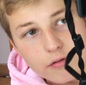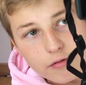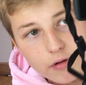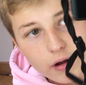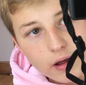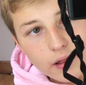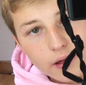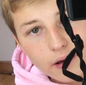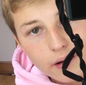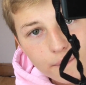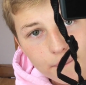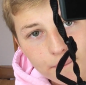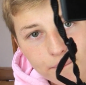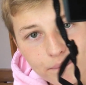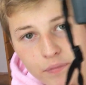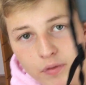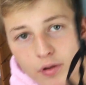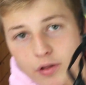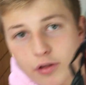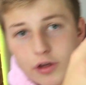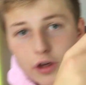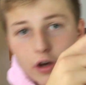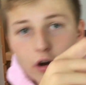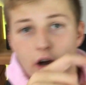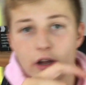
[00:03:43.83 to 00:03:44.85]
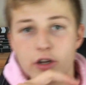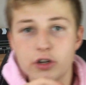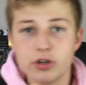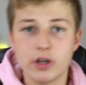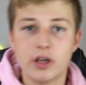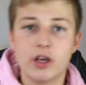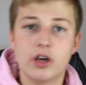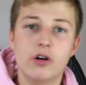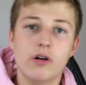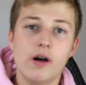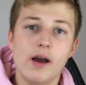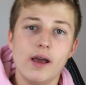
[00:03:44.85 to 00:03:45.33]
Right there. So you
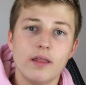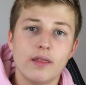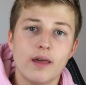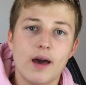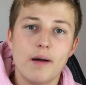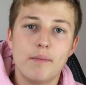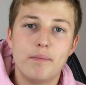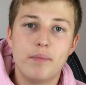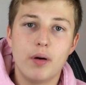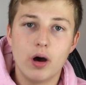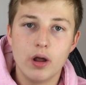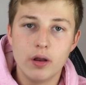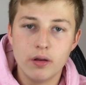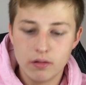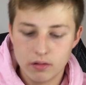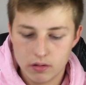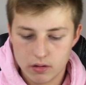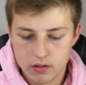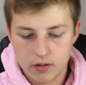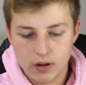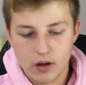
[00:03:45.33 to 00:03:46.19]
literally click that button.